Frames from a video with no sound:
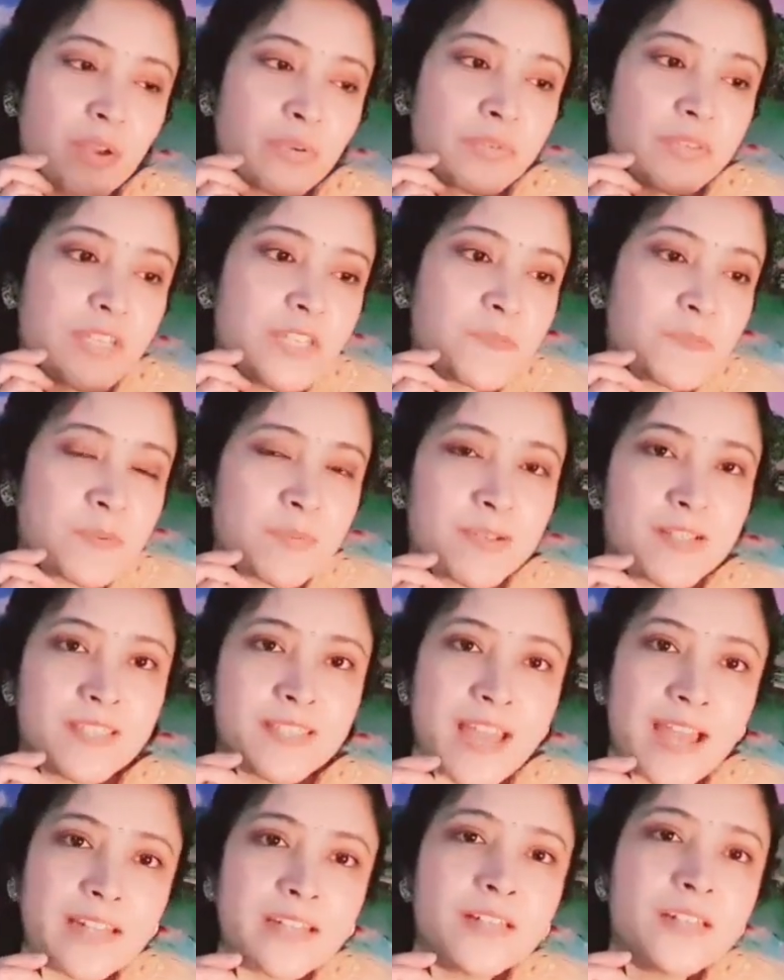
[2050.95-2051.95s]
these people,
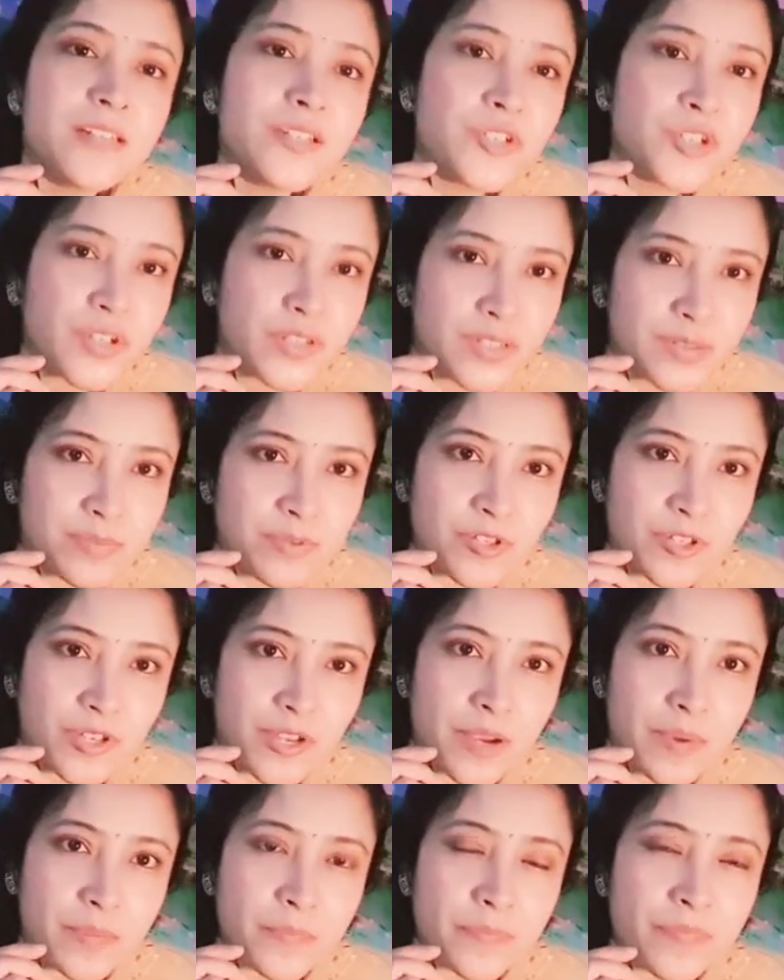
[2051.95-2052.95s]
Saturn in
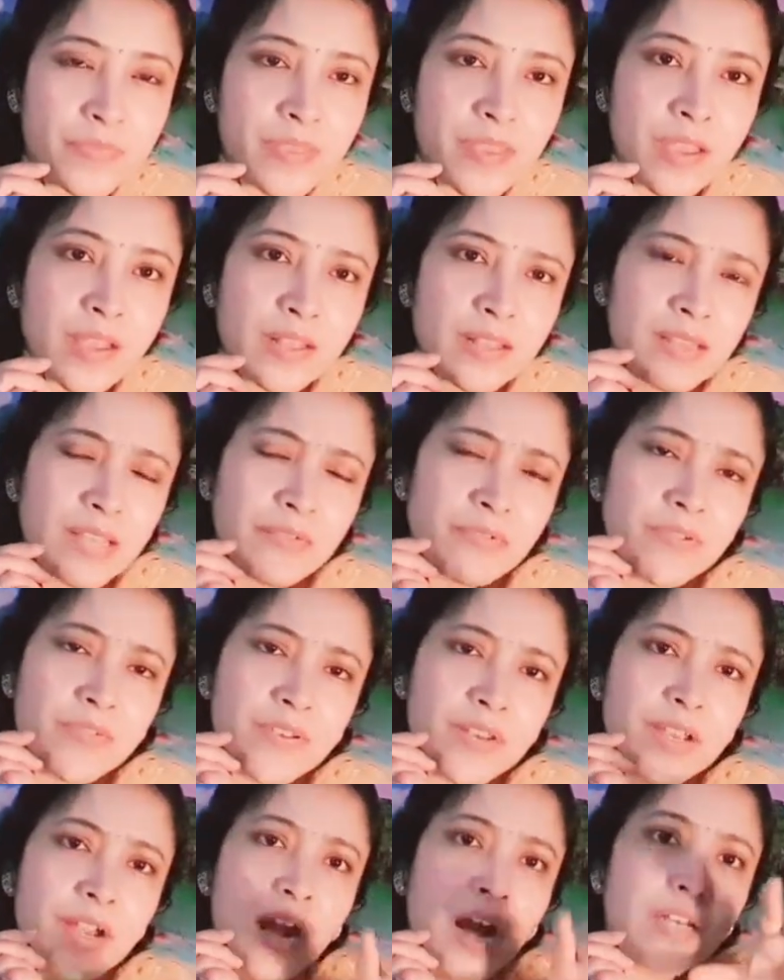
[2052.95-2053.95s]
Shatabhisha, they have a
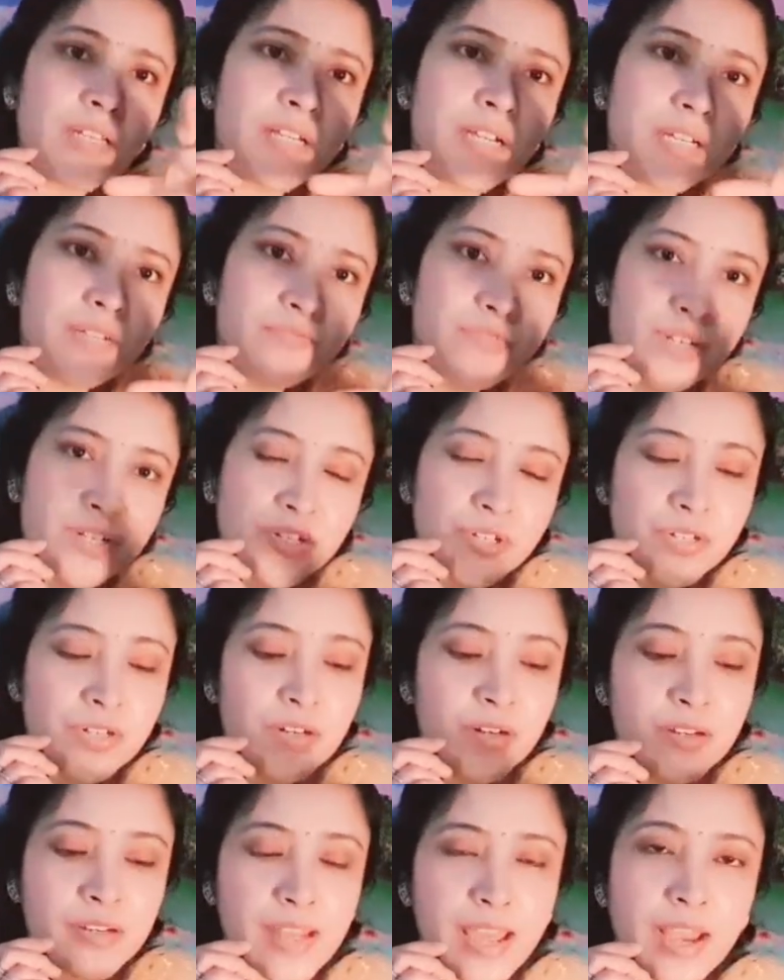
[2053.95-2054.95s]
very
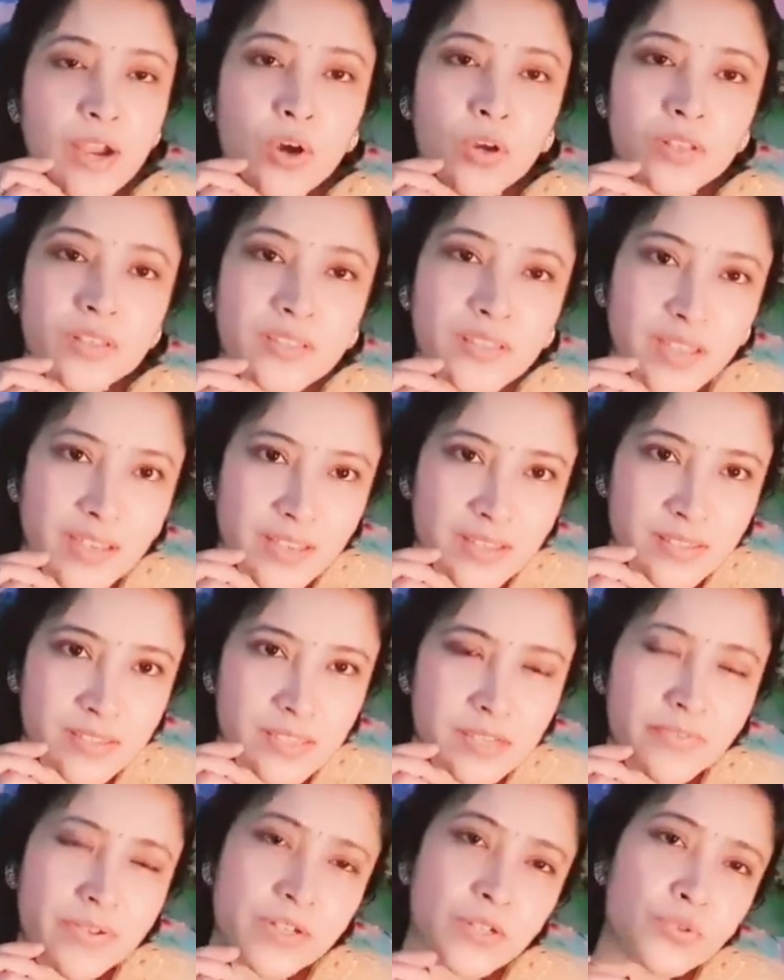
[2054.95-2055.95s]
unconventional take on things.
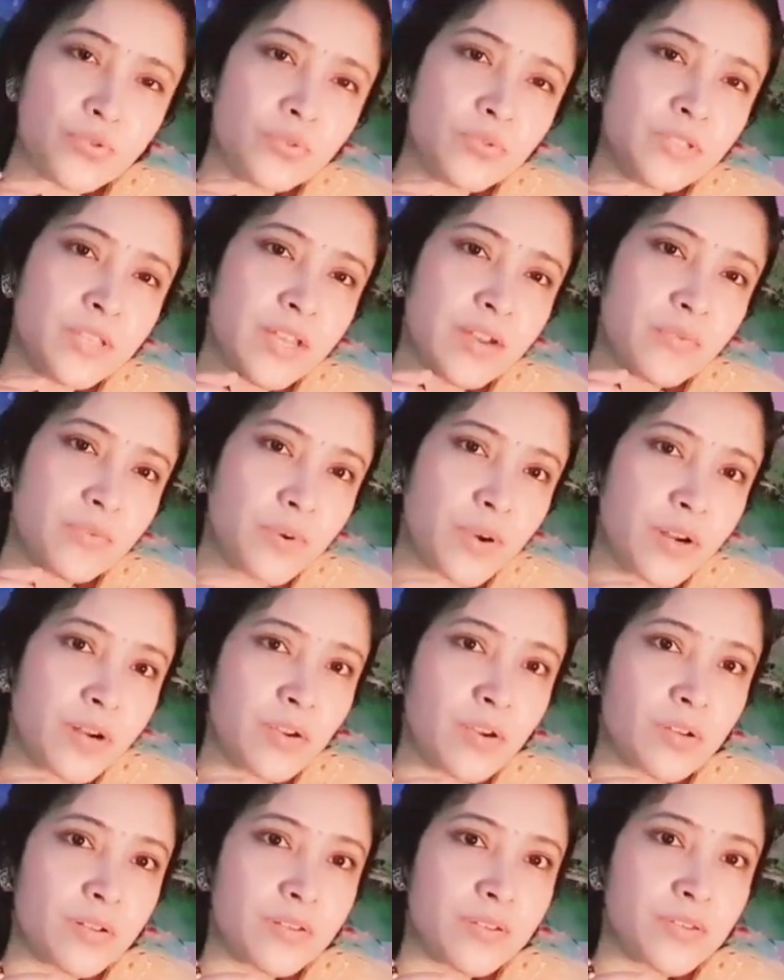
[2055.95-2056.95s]
They will do their
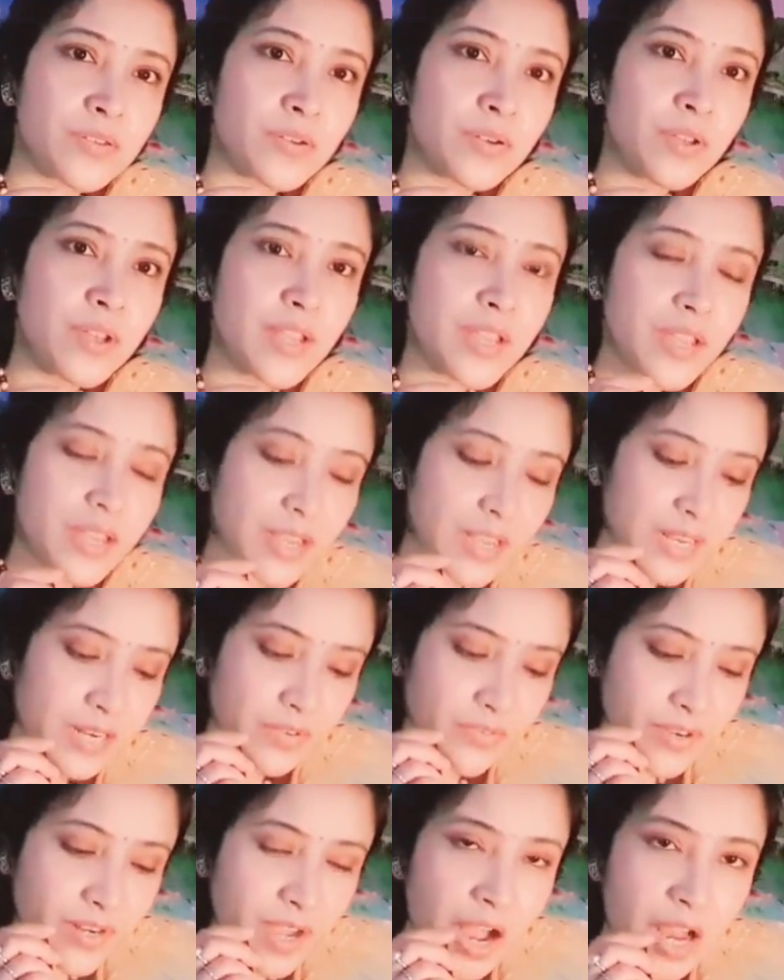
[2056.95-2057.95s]
work also in a
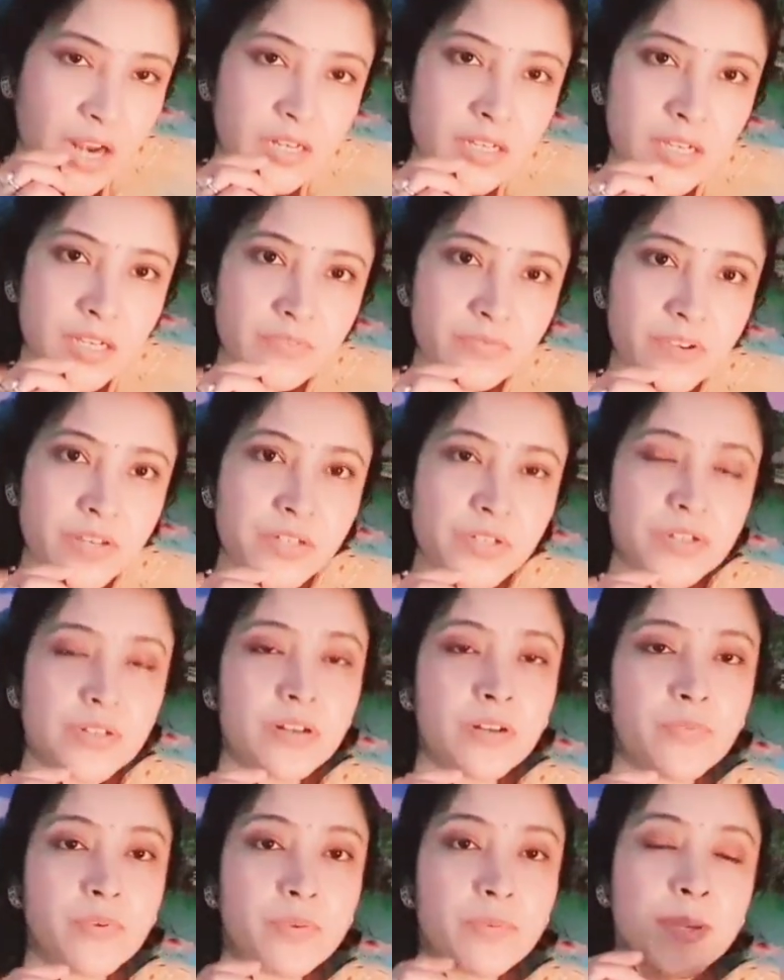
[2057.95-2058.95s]
very
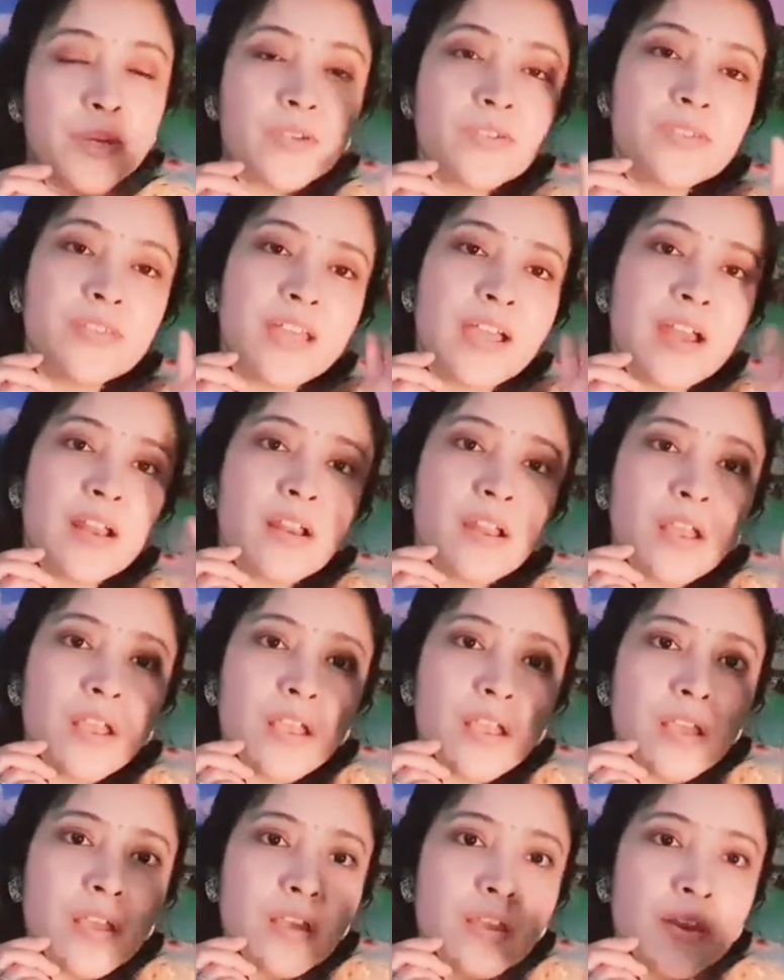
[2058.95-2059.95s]
unconventional way, because they are,
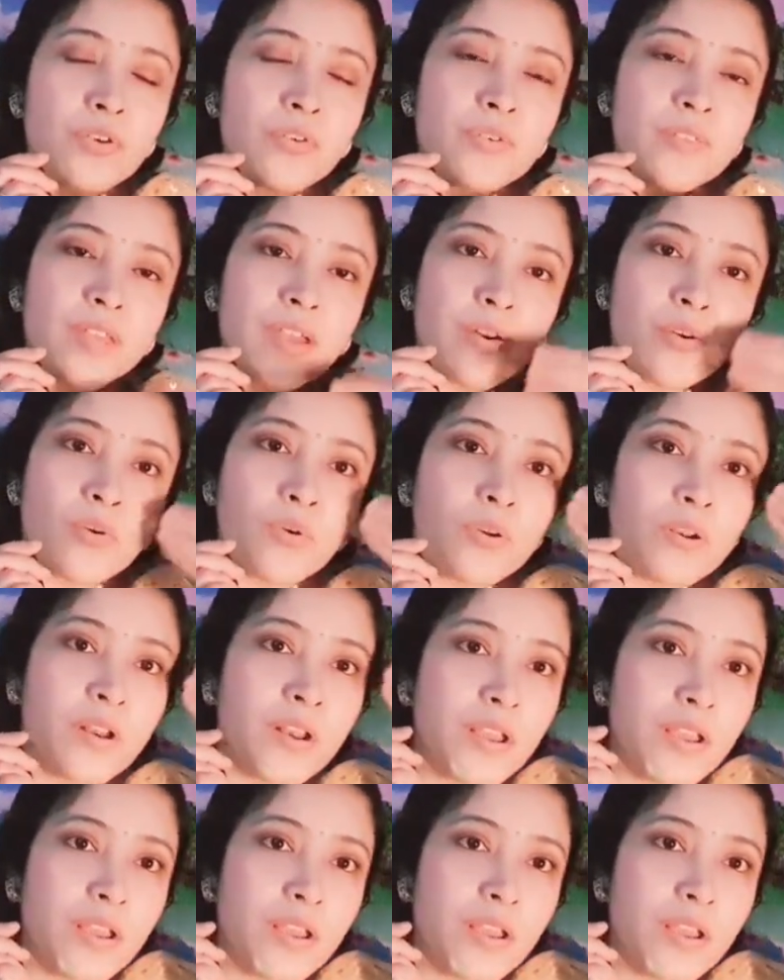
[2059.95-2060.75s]
their whole